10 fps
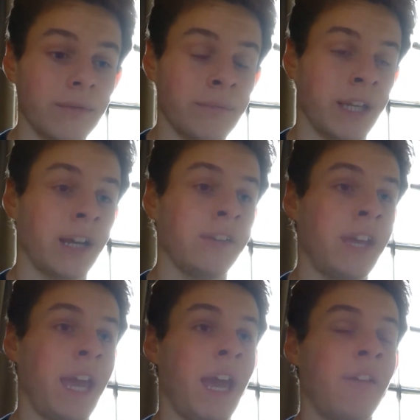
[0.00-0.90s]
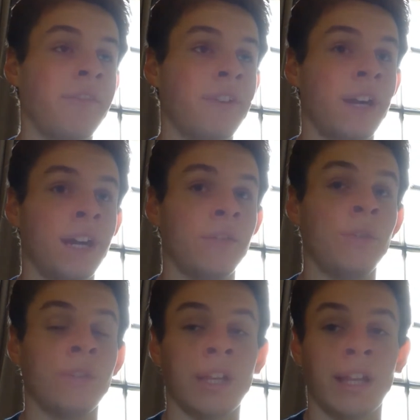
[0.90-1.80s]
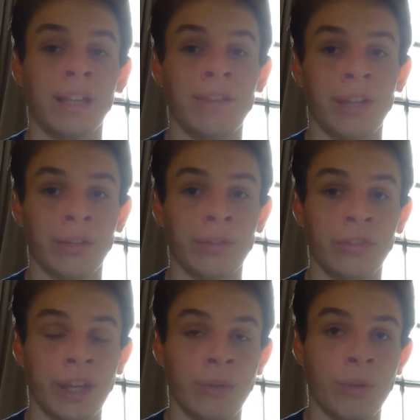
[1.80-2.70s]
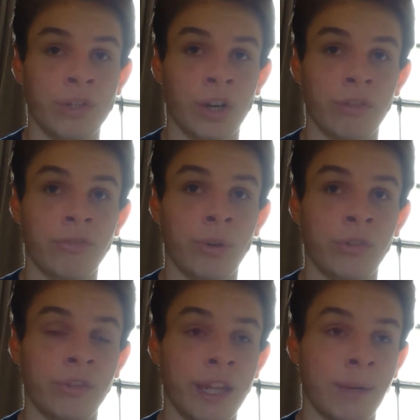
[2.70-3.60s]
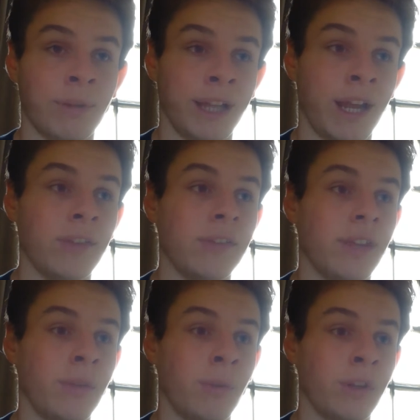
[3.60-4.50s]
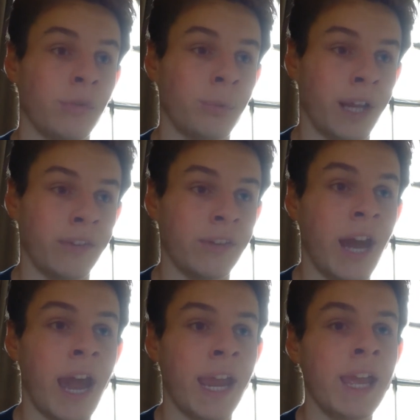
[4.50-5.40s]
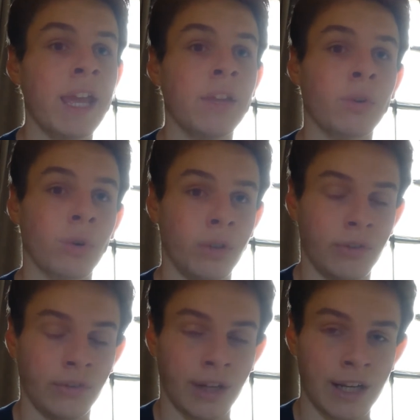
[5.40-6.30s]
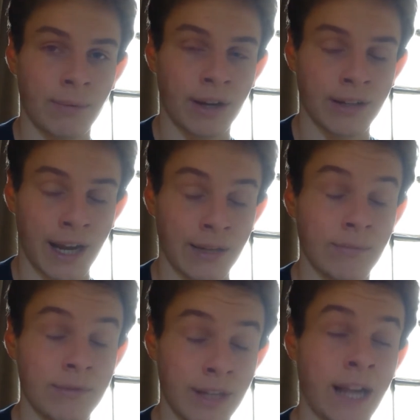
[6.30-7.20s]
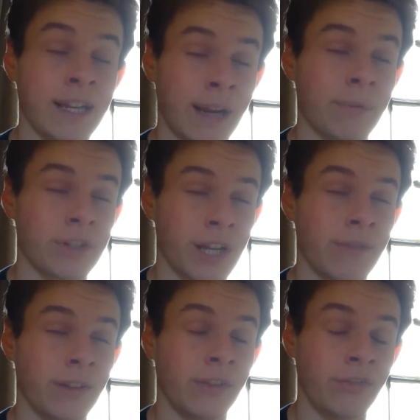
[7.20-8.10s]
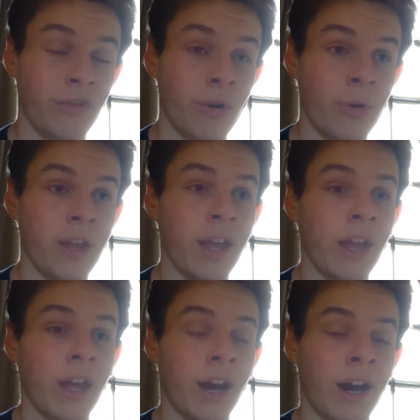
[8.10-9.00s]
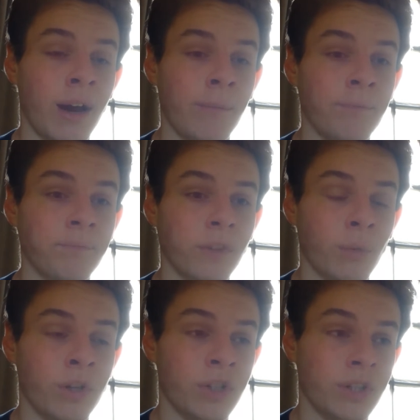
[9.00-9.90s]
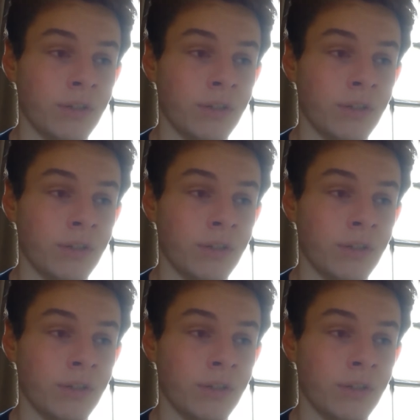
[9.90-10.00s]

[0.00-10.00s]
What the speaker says: zooxanthellae living in their skin, which are photosynthetic plants, and when those plants die, the coral loses 99% of its food, which